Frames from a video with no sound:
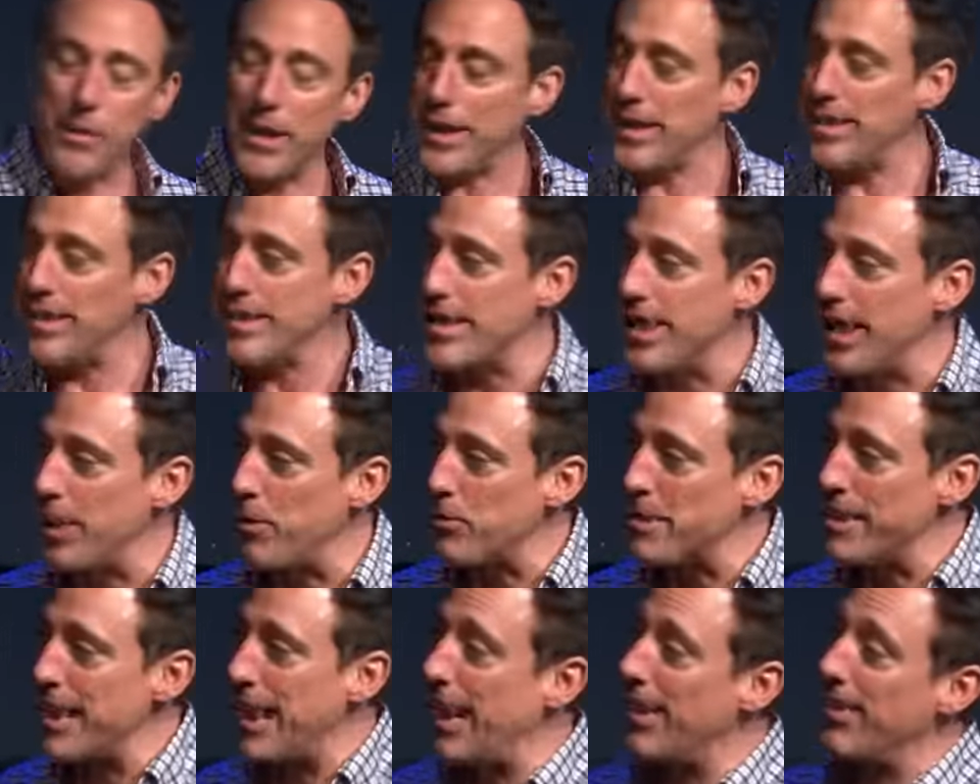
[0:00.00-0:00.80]
going to say it
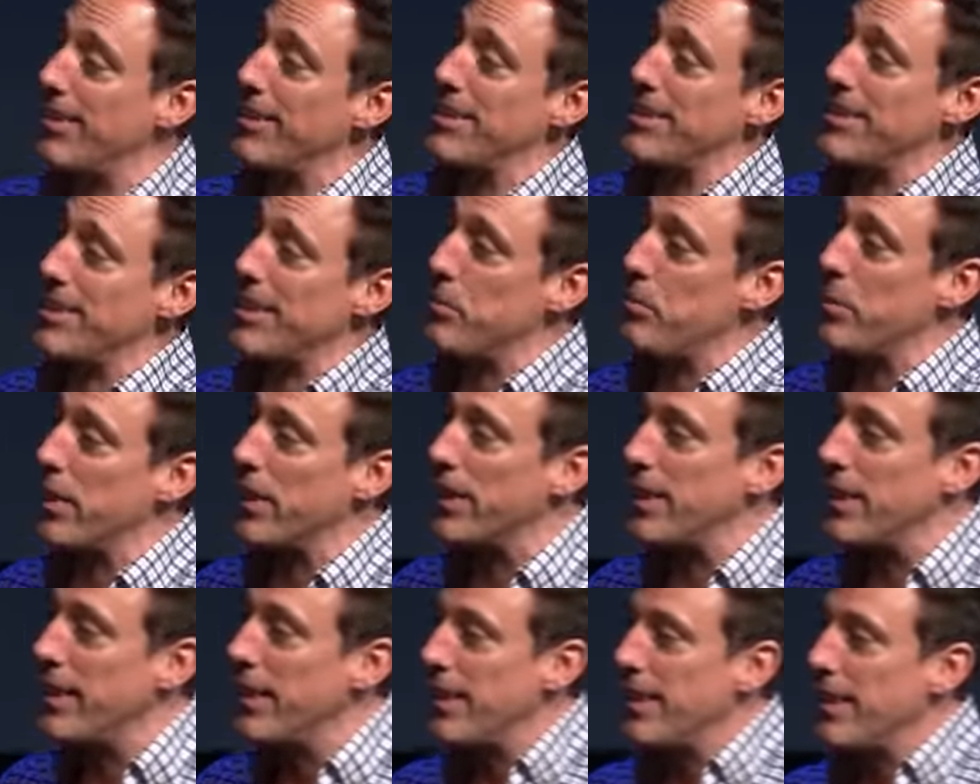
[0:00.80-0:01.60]
was heresy,
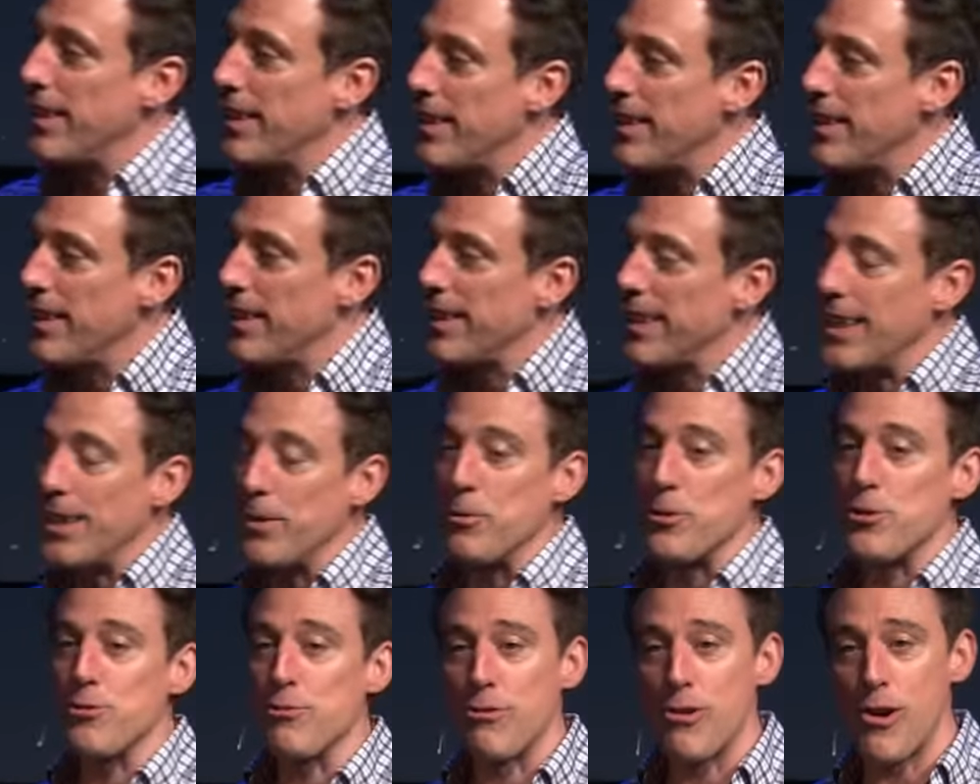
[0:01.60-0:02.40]
but it
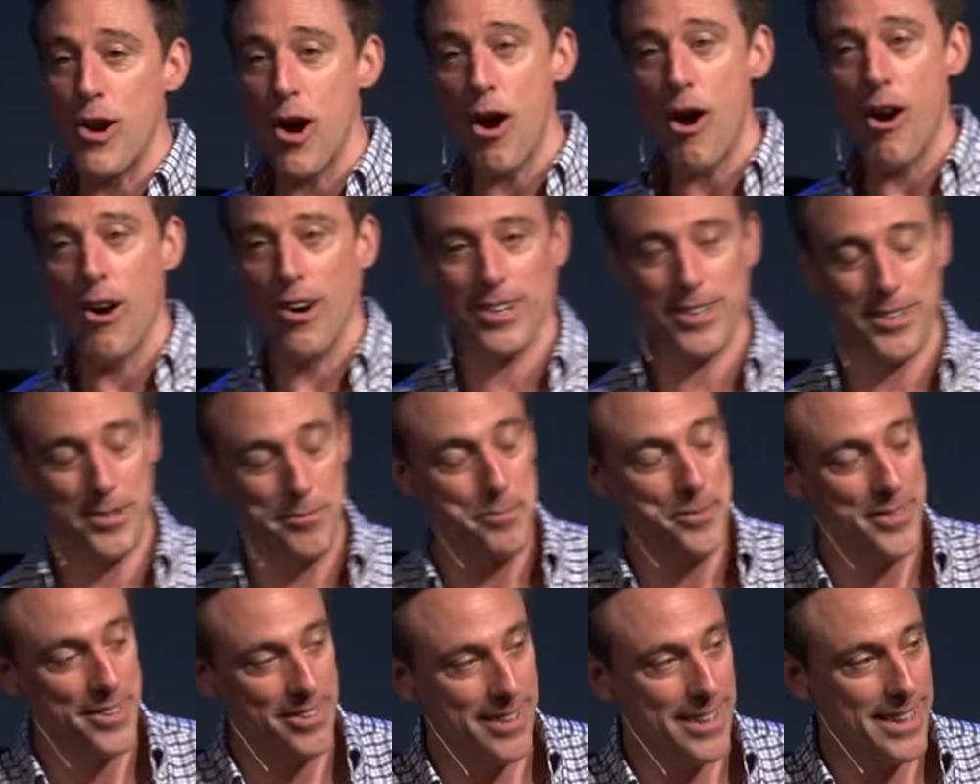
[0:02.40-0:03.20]
was wrong.
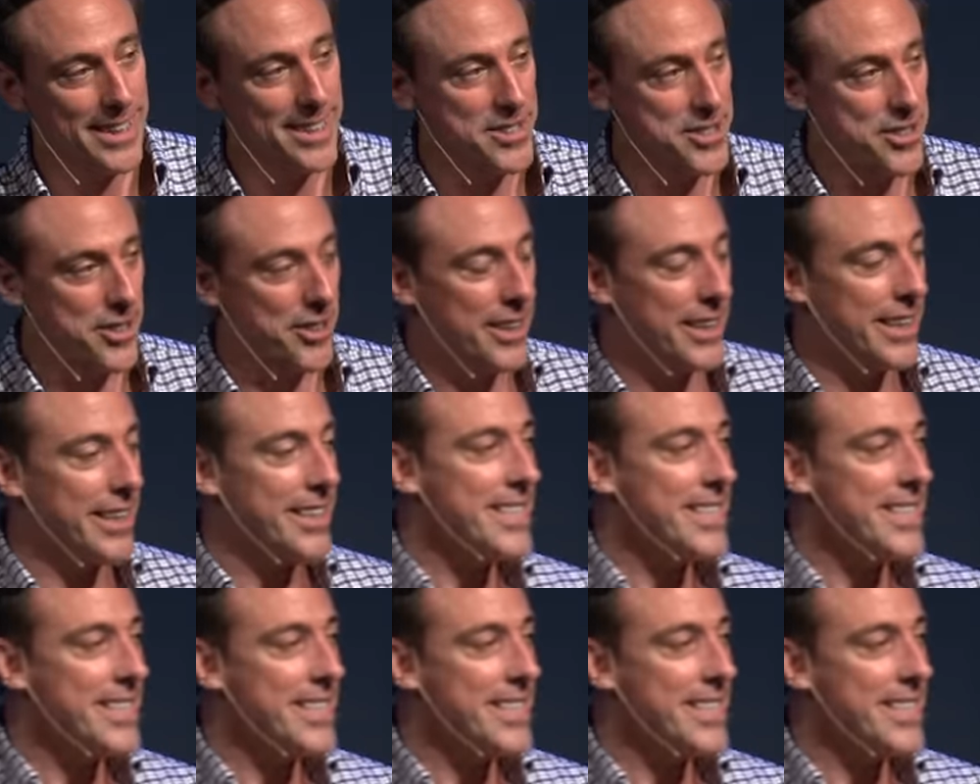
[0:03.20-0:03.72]
All right? So he